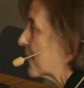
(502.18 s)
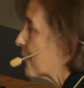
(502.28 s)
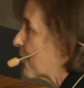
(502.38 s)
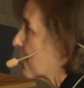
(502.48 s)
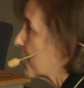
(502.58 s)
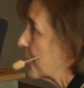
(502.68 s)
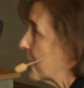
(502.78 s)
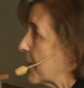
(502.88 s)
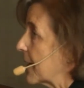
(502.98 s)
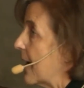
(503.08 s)
of work we're
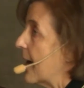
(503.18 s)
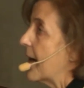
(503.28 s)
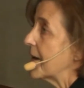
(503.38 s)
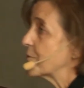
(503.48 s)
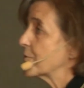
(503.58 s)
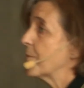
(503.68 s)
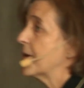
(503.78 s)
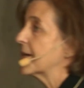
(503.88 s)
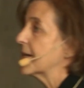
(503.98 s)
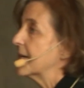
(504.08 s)
doing, I just
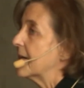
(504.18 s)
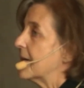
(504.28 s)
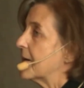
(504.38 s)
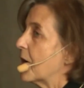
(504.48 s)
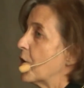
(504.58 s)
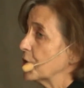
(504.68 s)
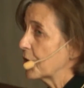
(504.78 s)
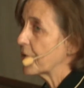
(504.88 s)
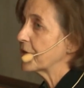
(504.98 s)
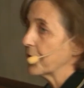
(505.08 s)
want to uh, alert